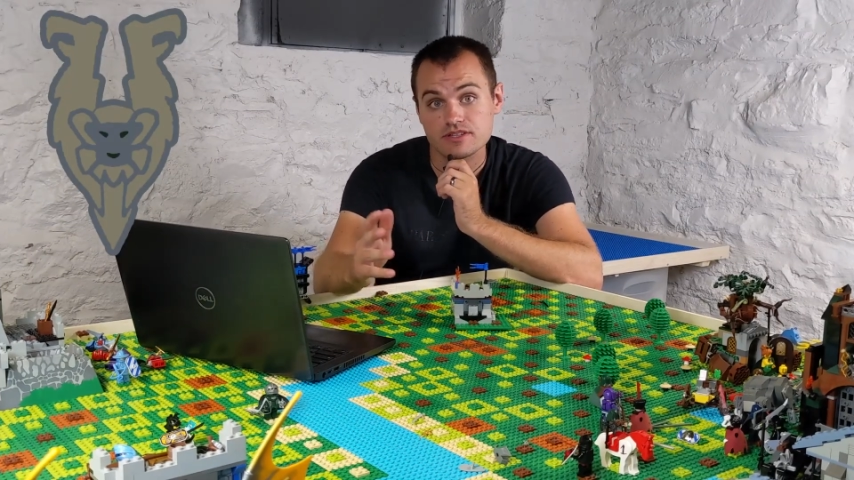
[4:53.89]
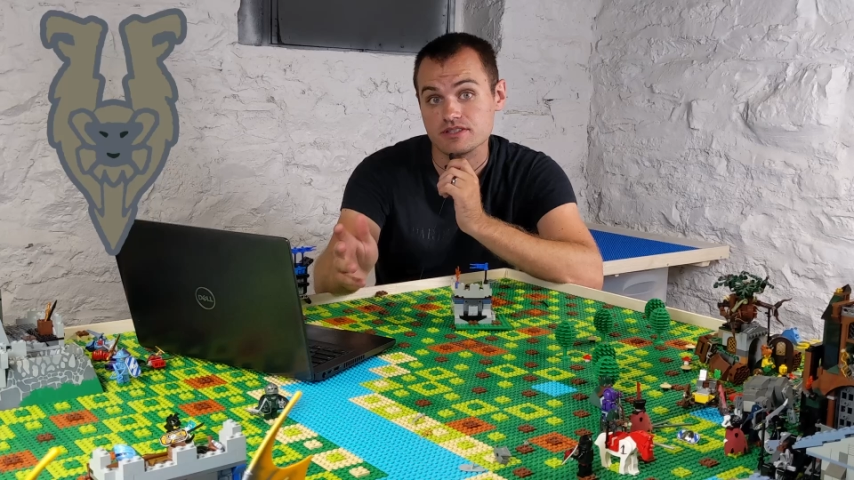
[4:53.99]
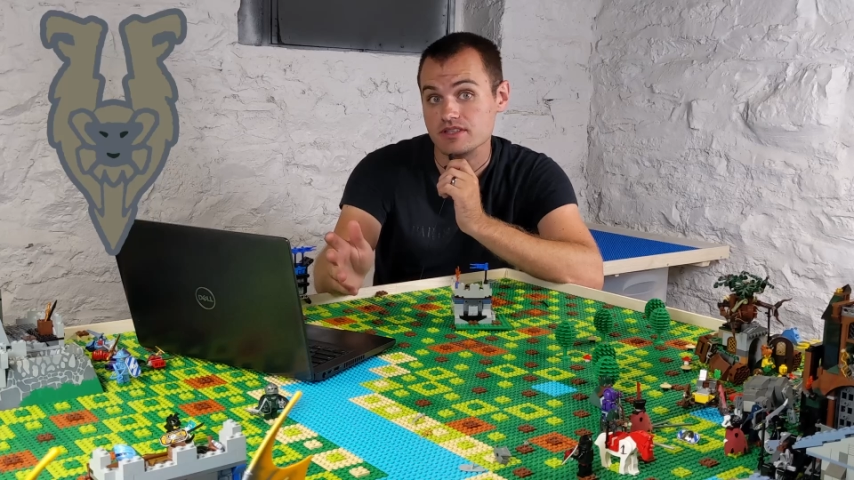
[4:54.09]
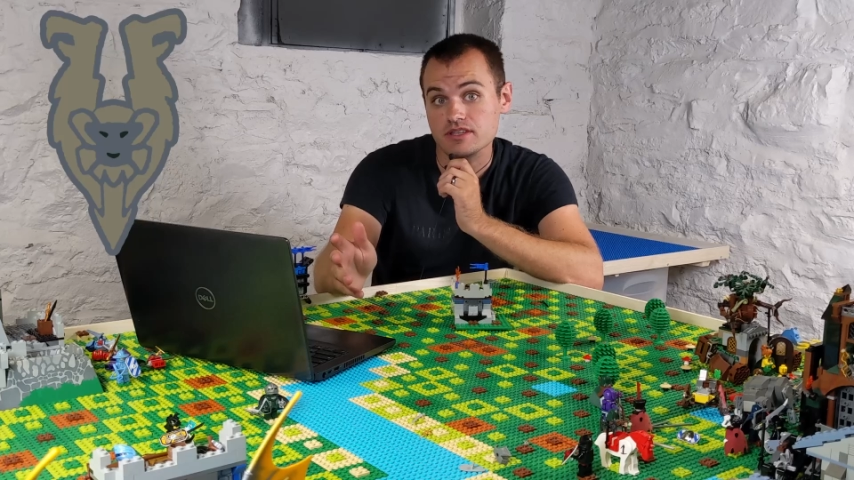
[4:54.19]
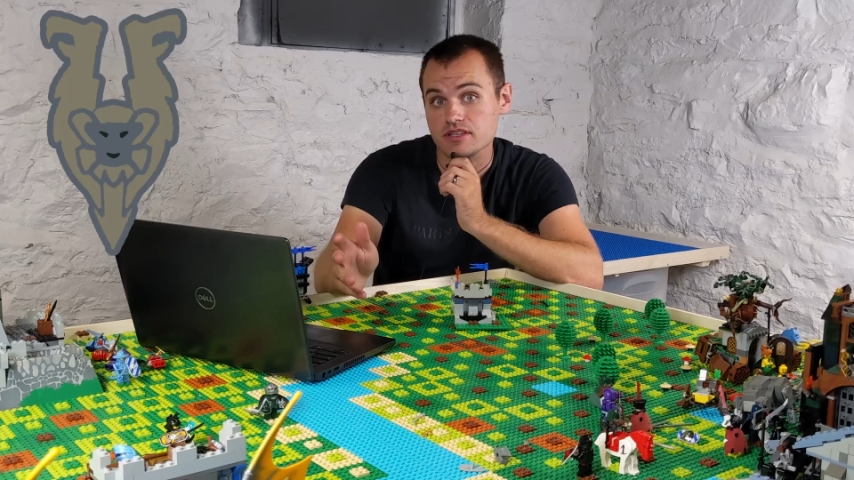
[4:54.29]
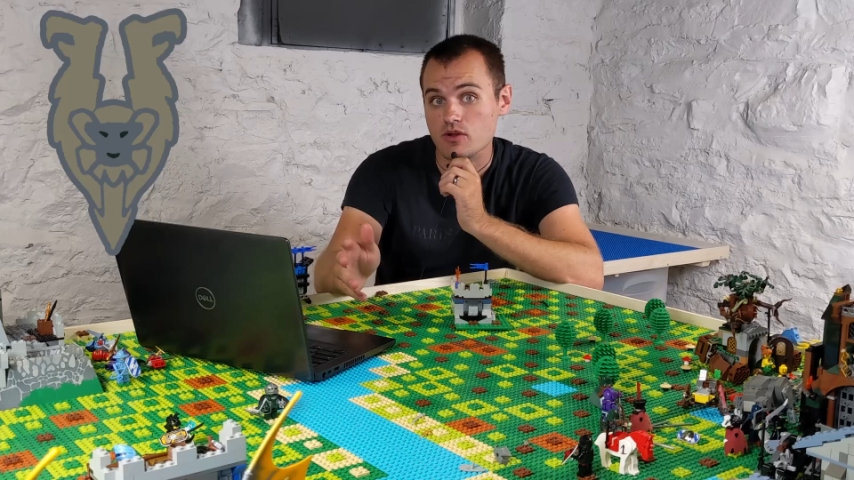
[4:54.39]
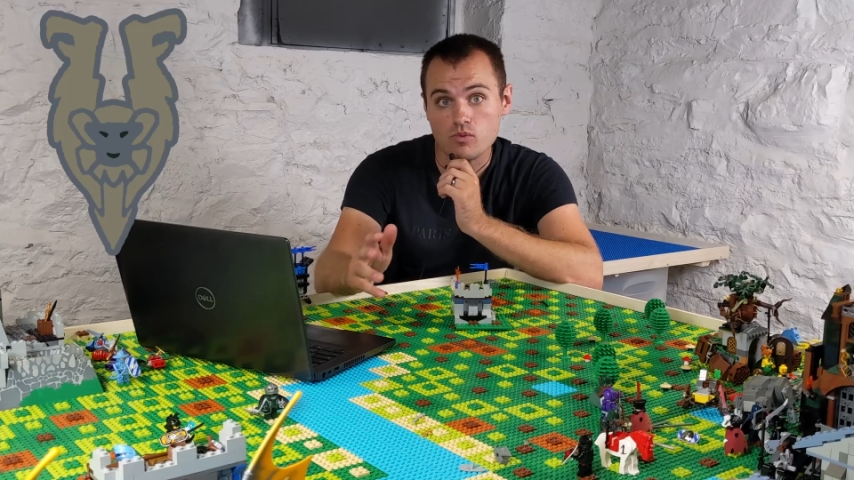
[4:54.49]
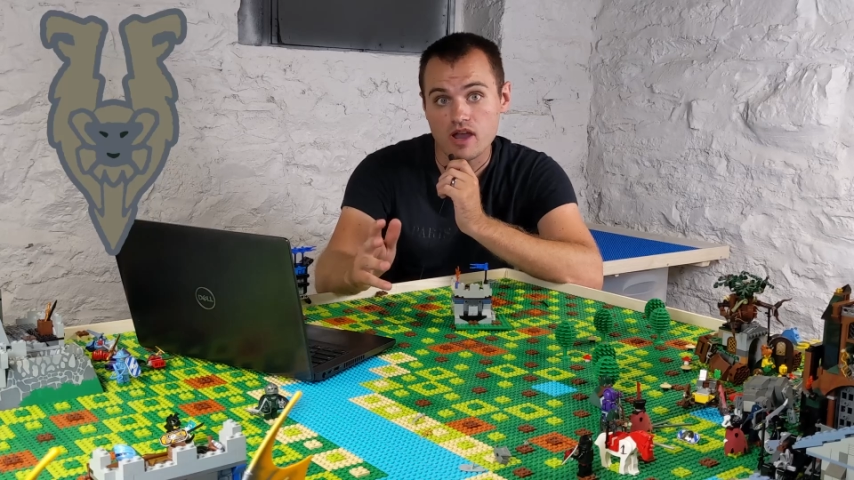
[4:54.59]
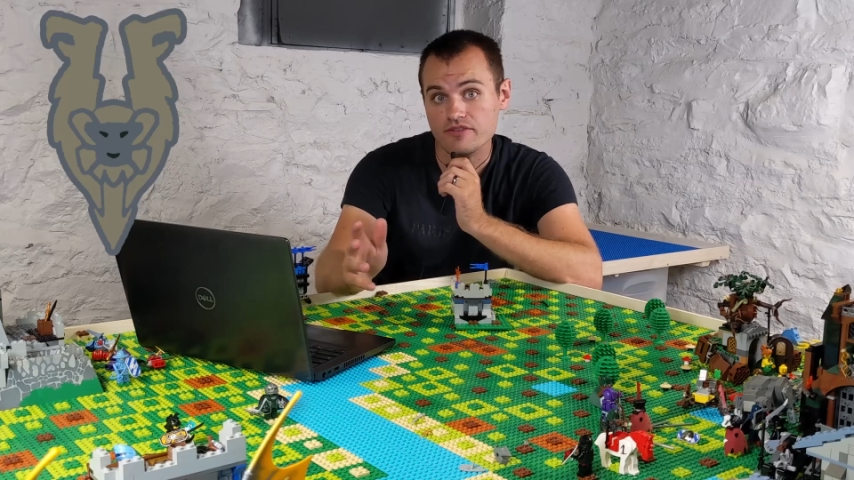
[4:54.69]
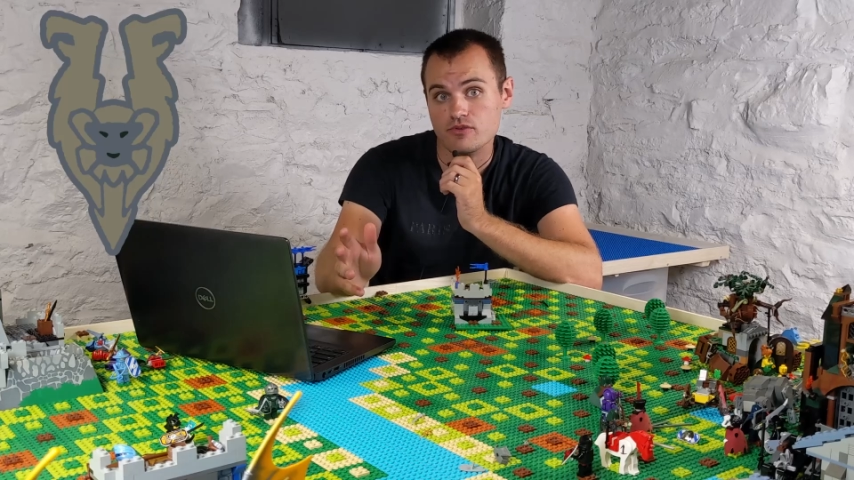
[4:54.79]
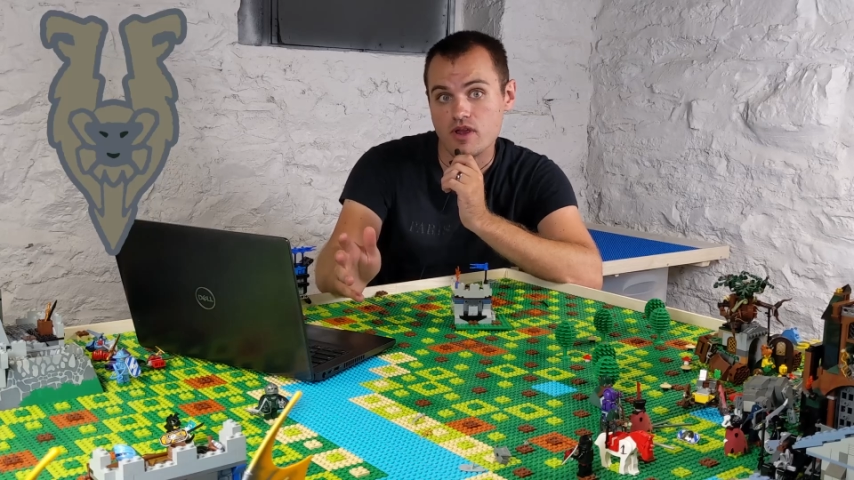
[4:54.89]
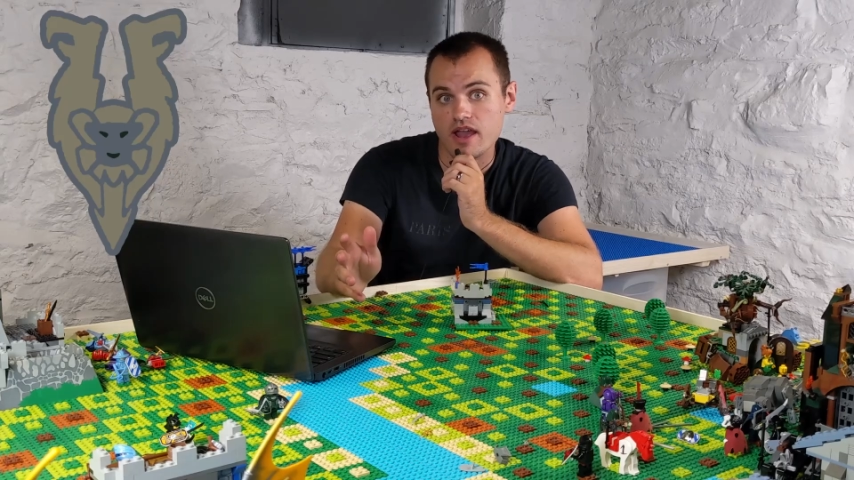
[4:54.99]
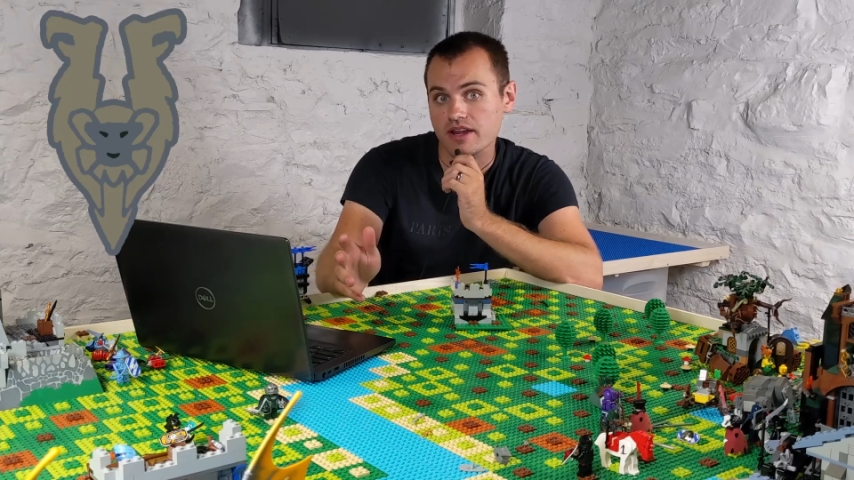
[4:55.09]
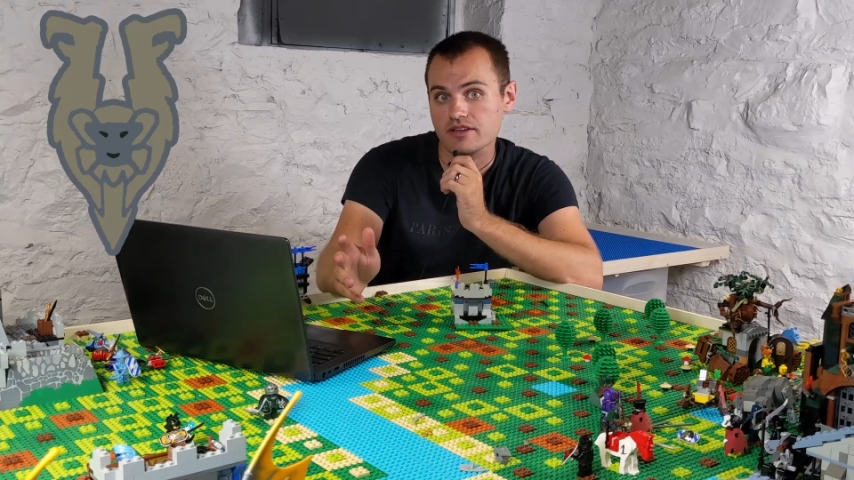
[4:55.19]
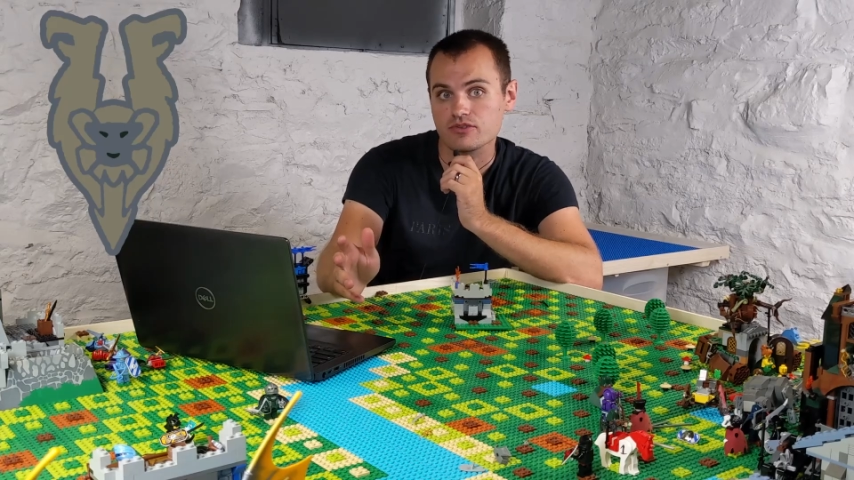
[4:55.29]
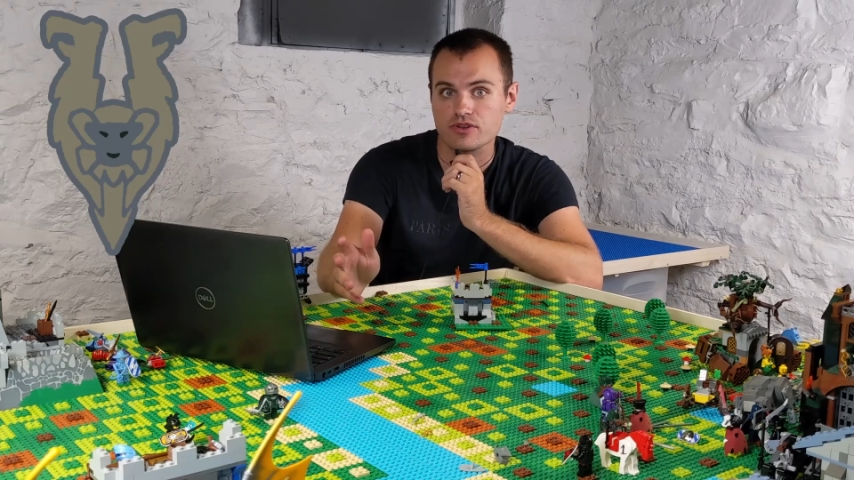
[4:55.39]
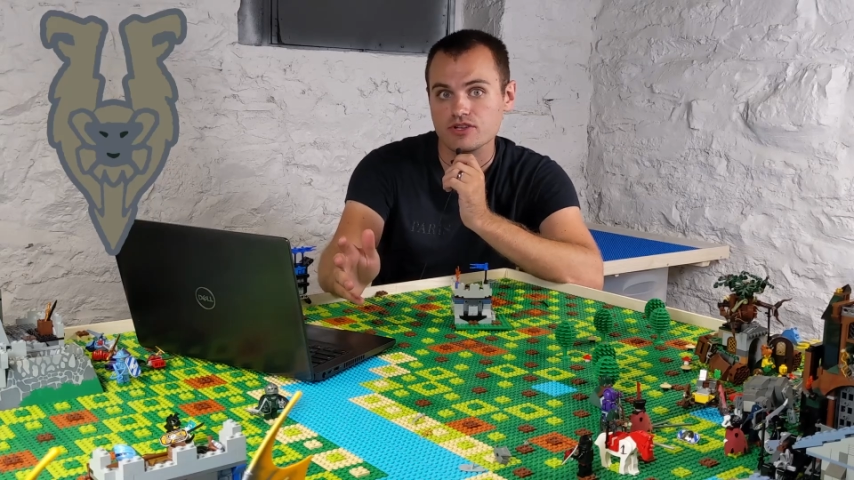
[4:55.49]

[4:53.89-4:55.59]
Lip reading: see a wide variety of